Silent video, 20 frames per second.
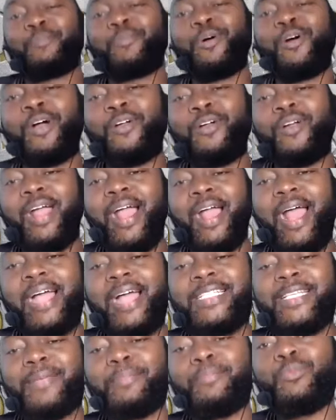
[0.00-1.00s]
But
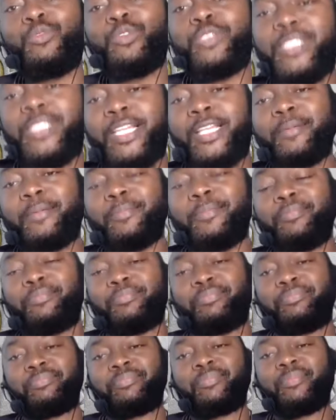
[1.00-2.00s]
as a Muslim,
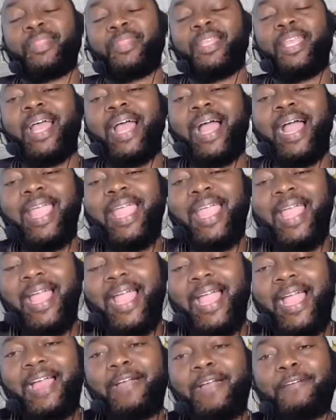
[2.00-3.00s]
I
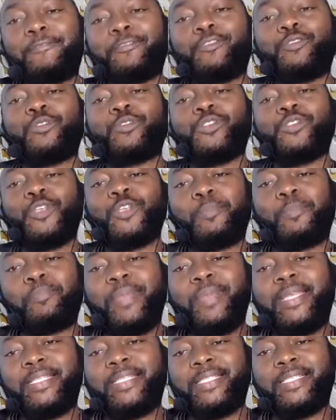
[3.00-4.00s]
have to
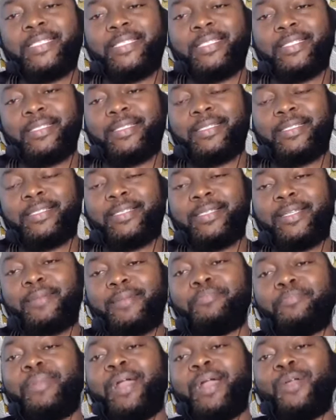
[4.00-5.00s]
submit
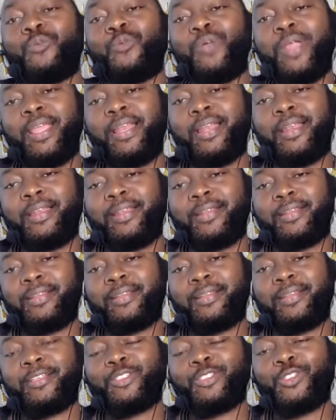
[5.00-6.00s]
my will
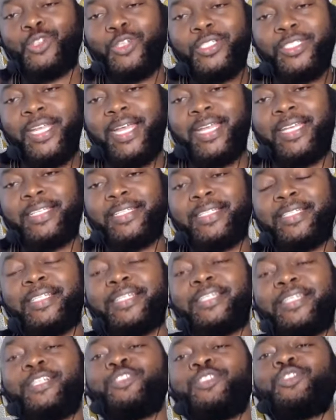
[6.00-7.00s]
totally
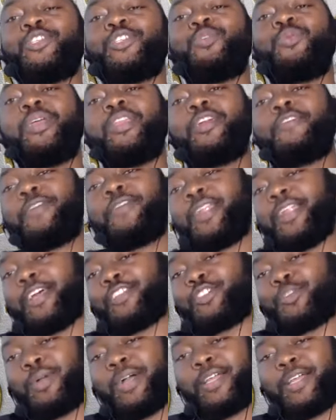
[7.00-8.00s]
to the will of Allah
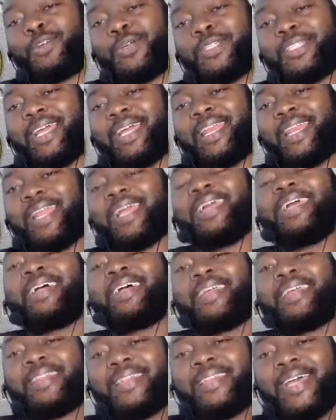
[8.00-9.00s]
subhanahu wa ta'ala.
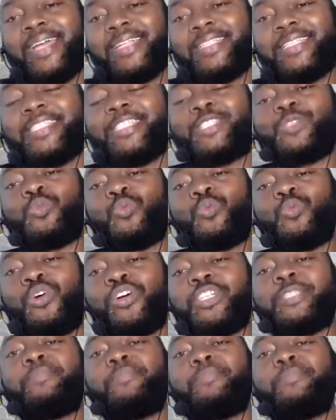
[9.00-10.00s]
That is
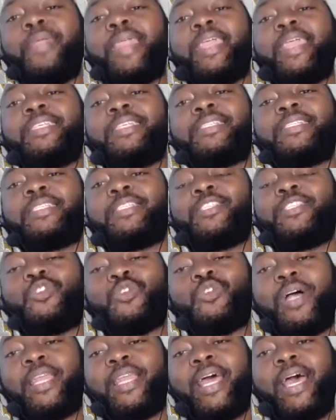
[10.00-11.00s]
what makes
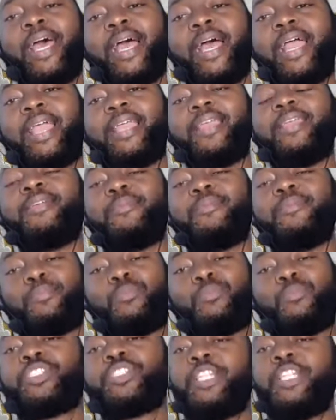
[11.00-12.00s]
you and I
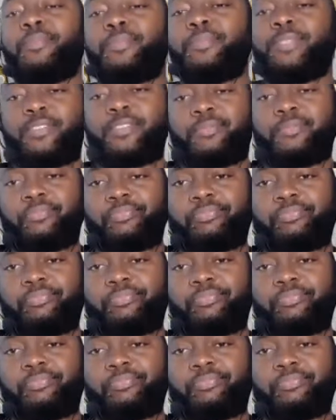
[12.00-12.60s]
Muslims.